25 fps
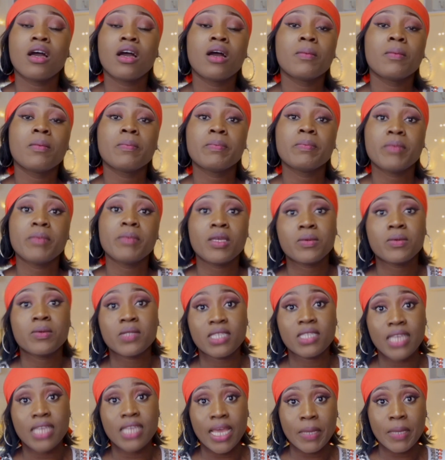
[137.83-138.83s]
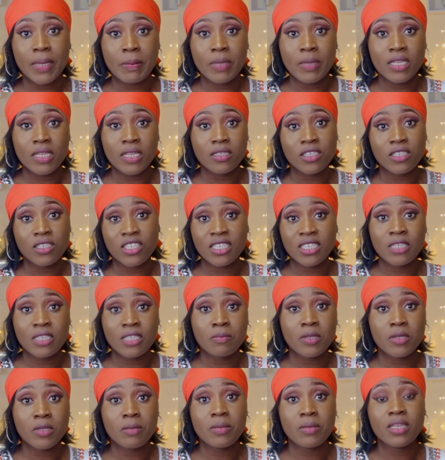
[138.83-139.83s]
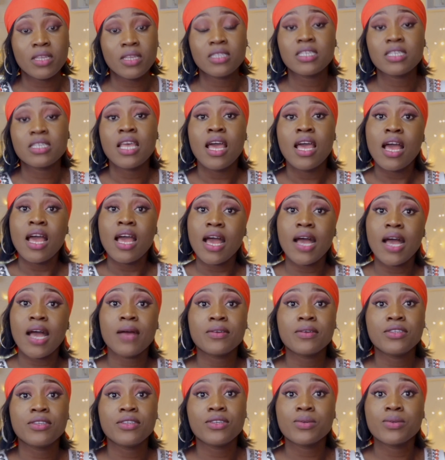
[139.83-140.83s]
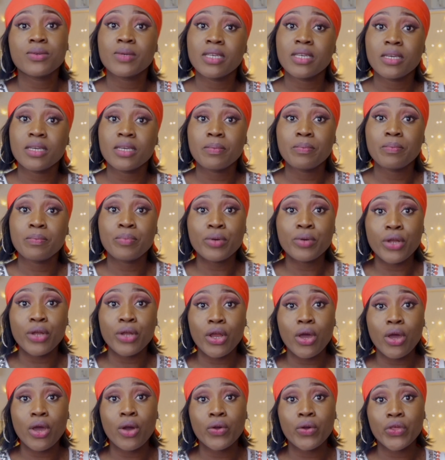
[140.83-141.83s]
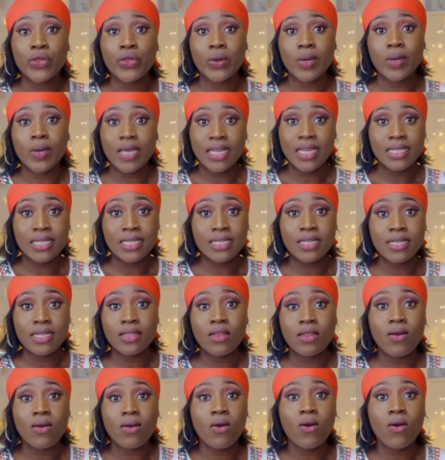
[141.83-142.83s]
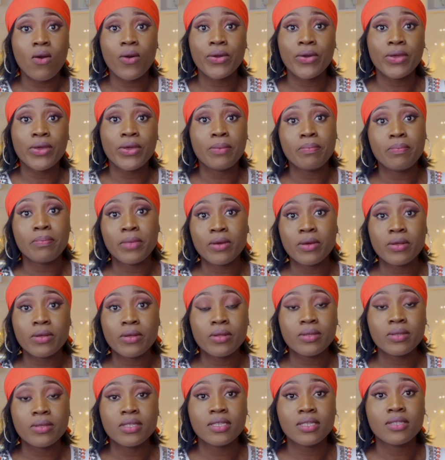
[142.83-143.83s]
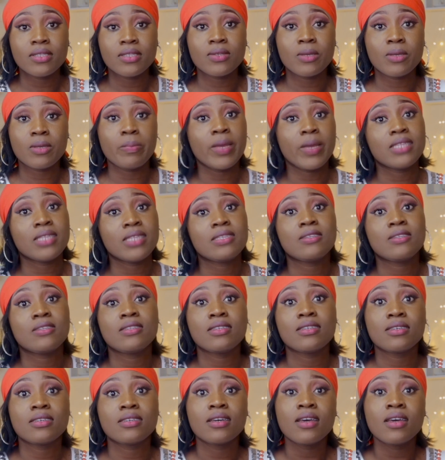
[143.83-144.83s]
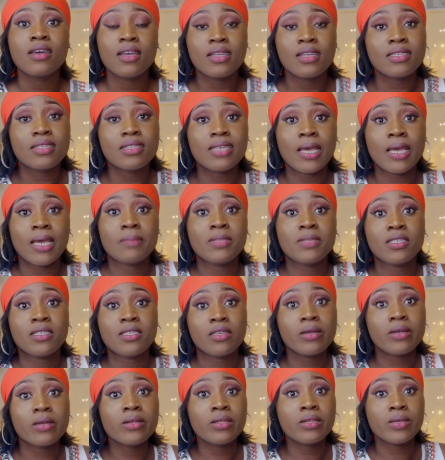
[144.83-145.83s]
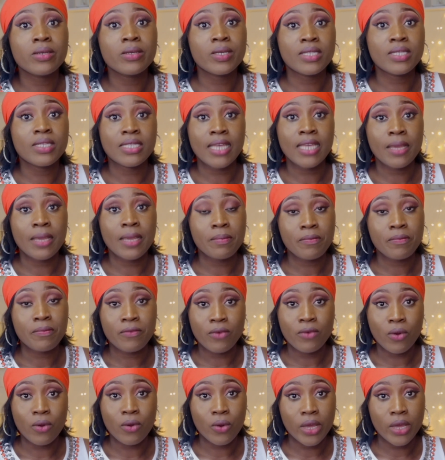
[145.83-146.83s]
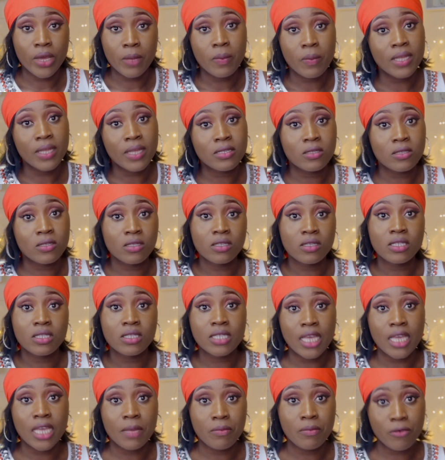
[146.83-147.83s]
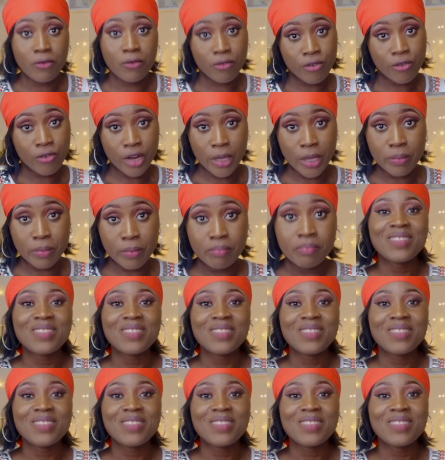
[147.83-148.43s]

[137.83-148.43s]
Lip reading: meal timing. This just simply means how you put all your eating or all your meals into a particular time circle or a particular time frame.